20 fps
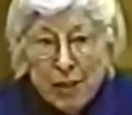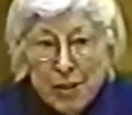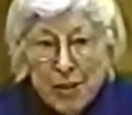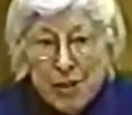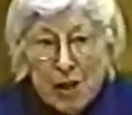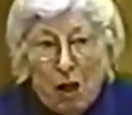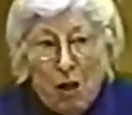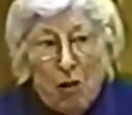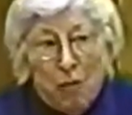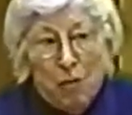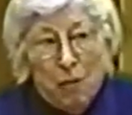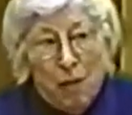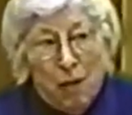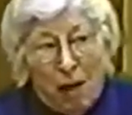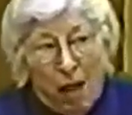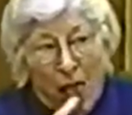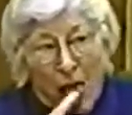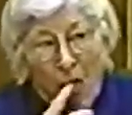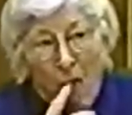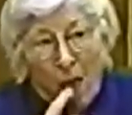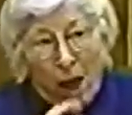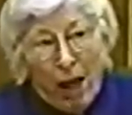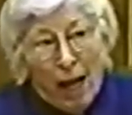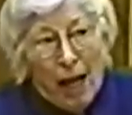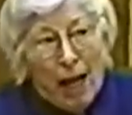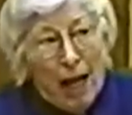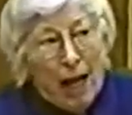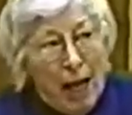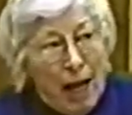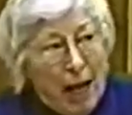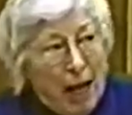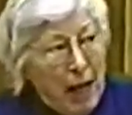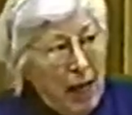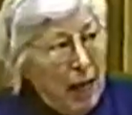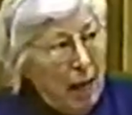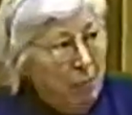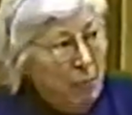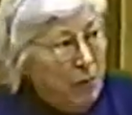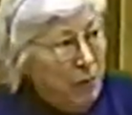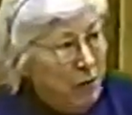so
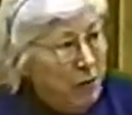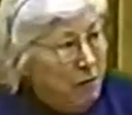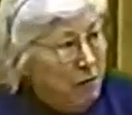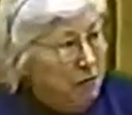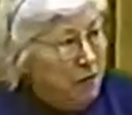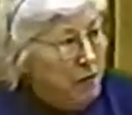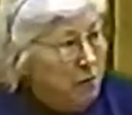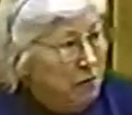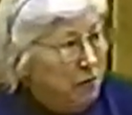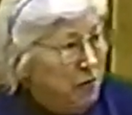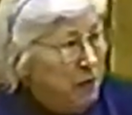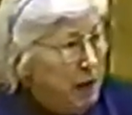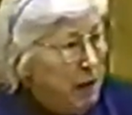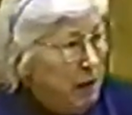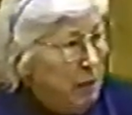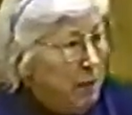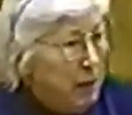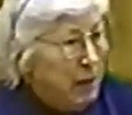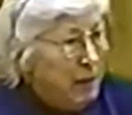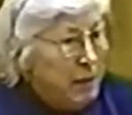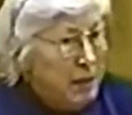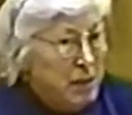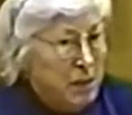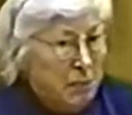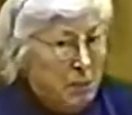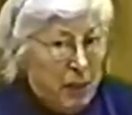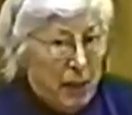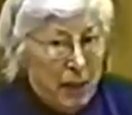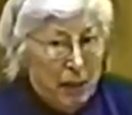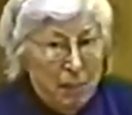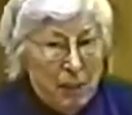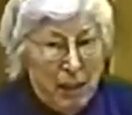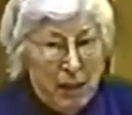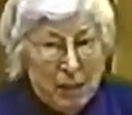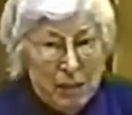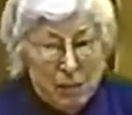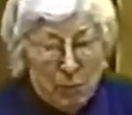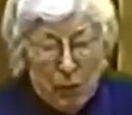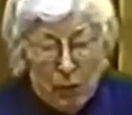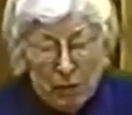I'm going to feel funny about this, but I
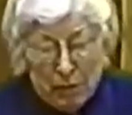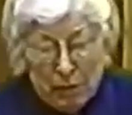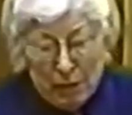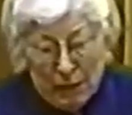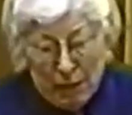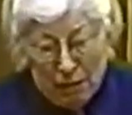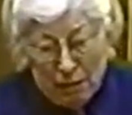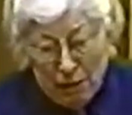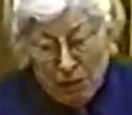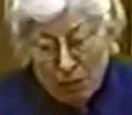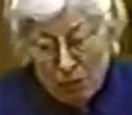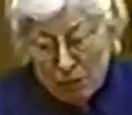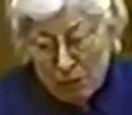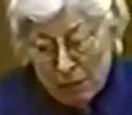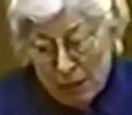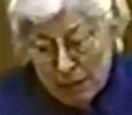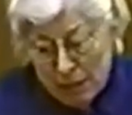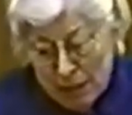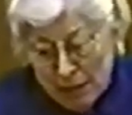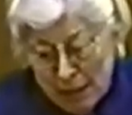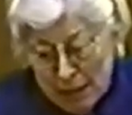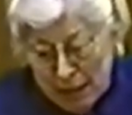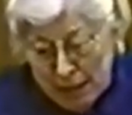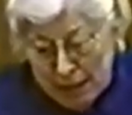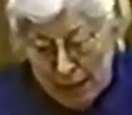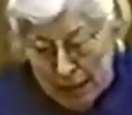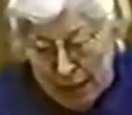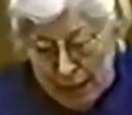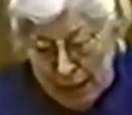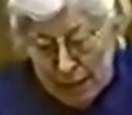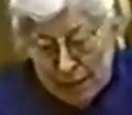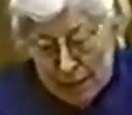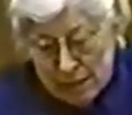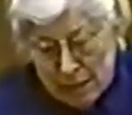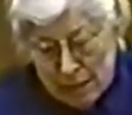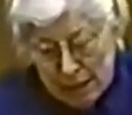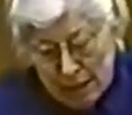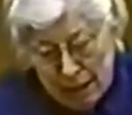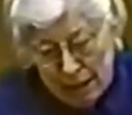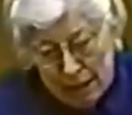may as well tell you
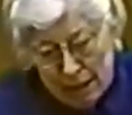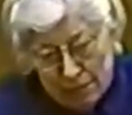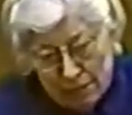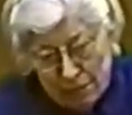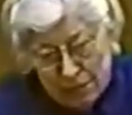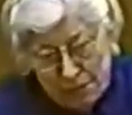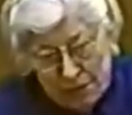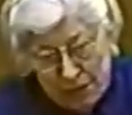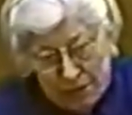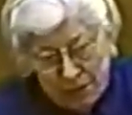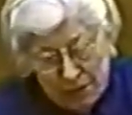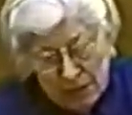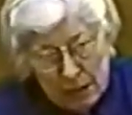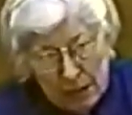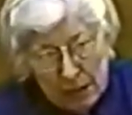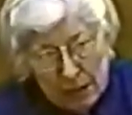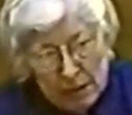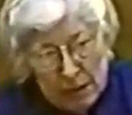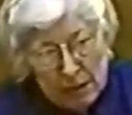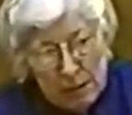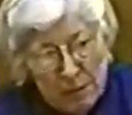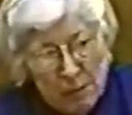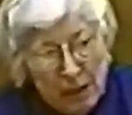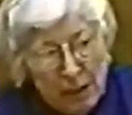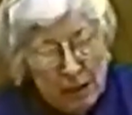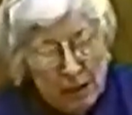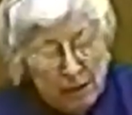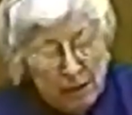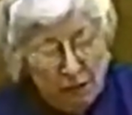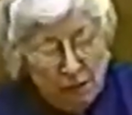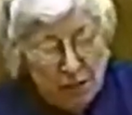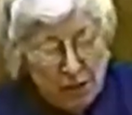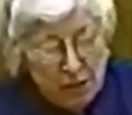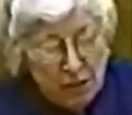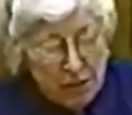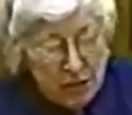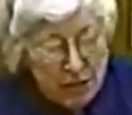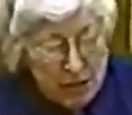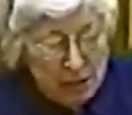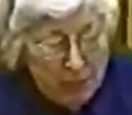it's kind of difficult to make
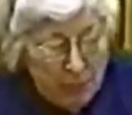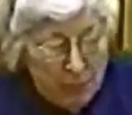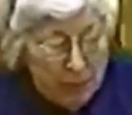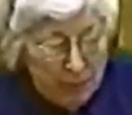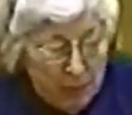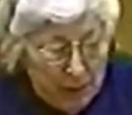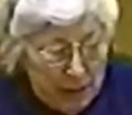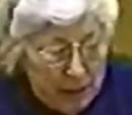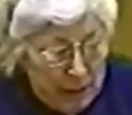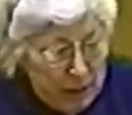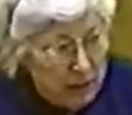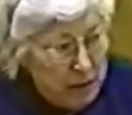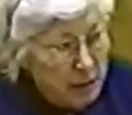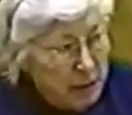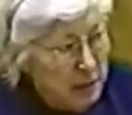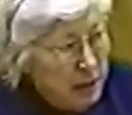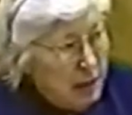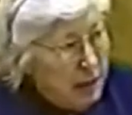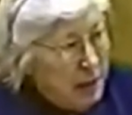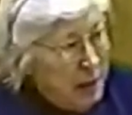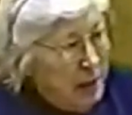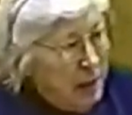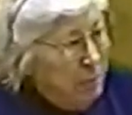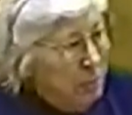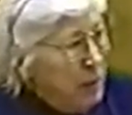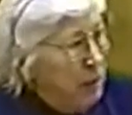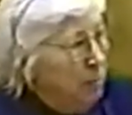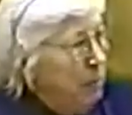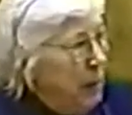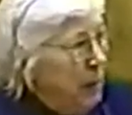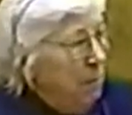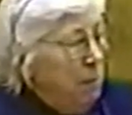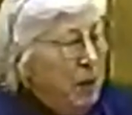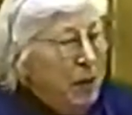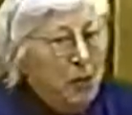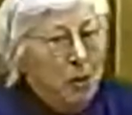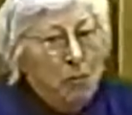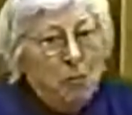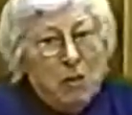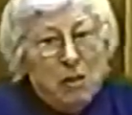confessions in public. But my
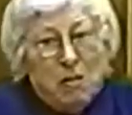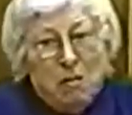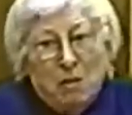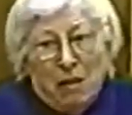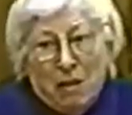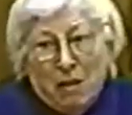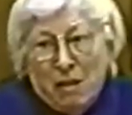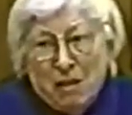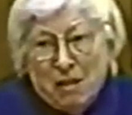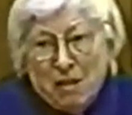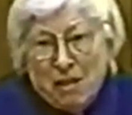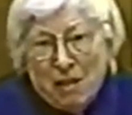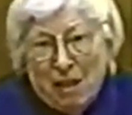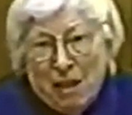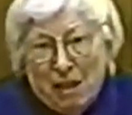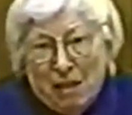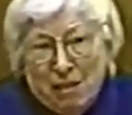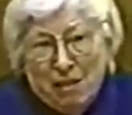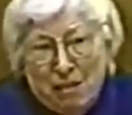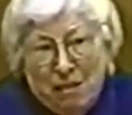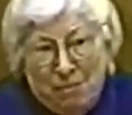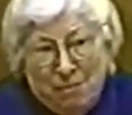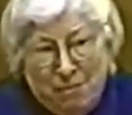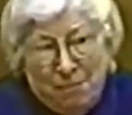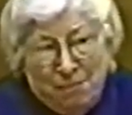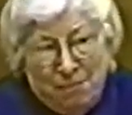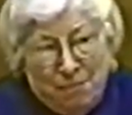mother was not a slut.